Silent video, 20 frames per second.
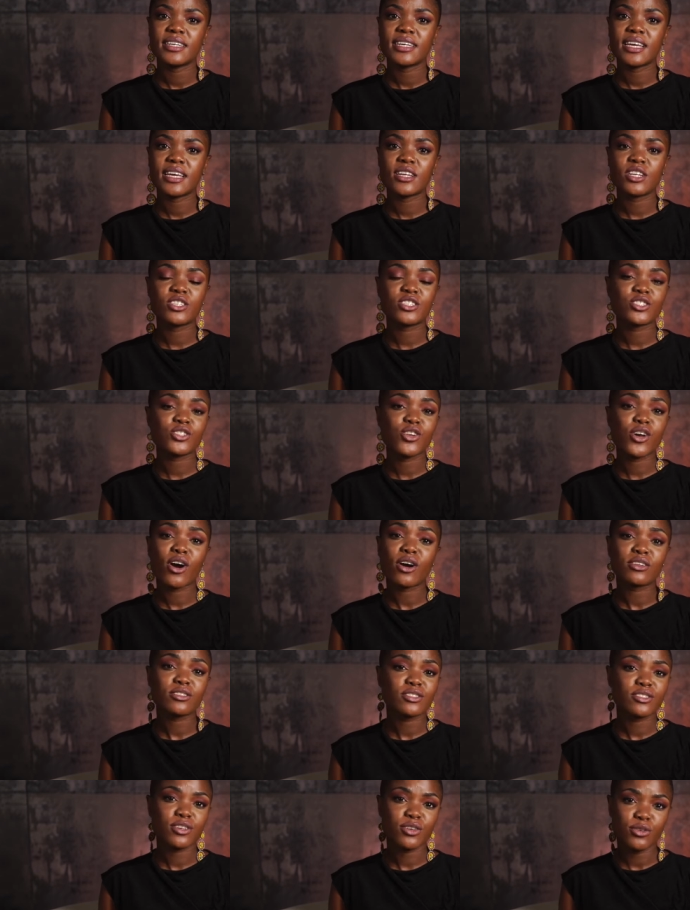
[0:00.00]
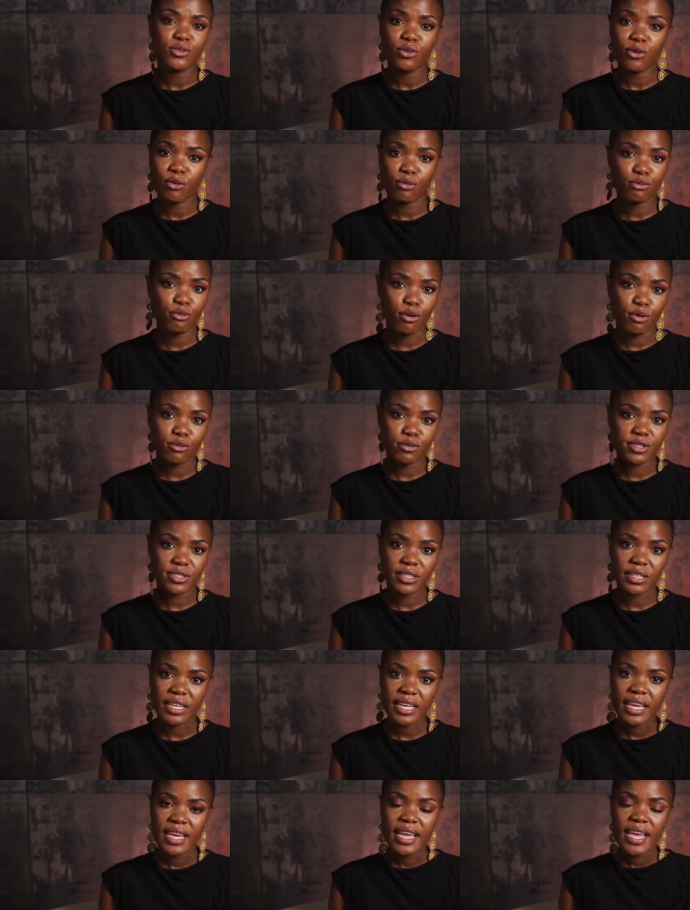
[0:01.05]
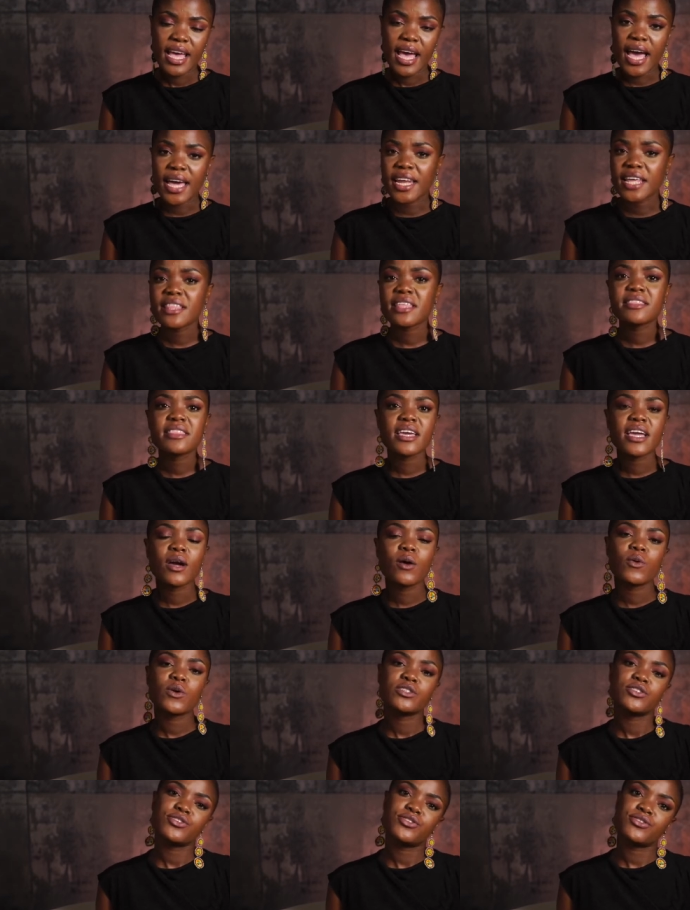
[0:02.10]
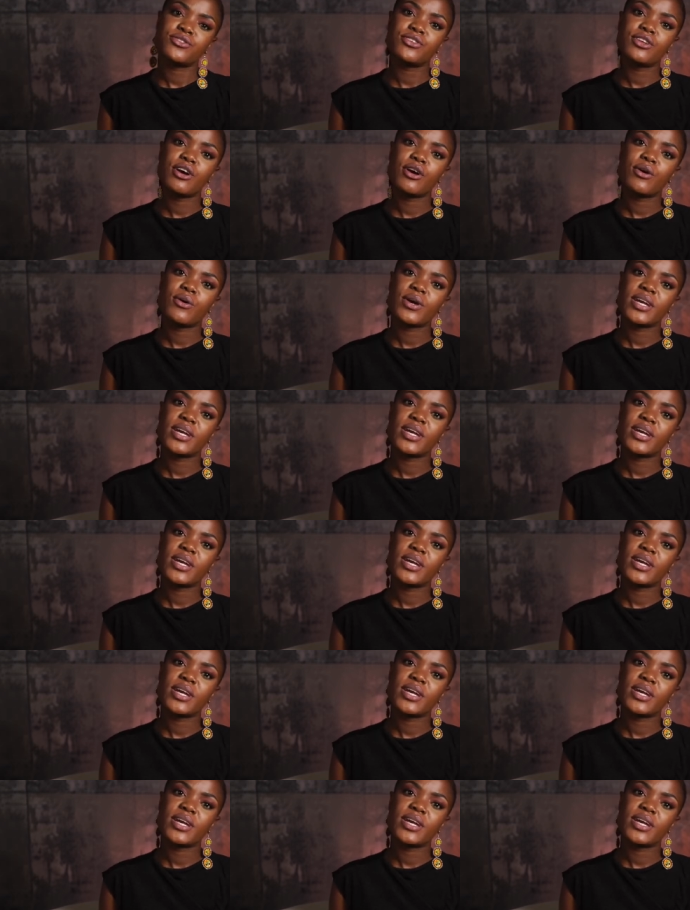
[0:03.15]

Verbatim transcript: it is not your fault. Another thing I want you to know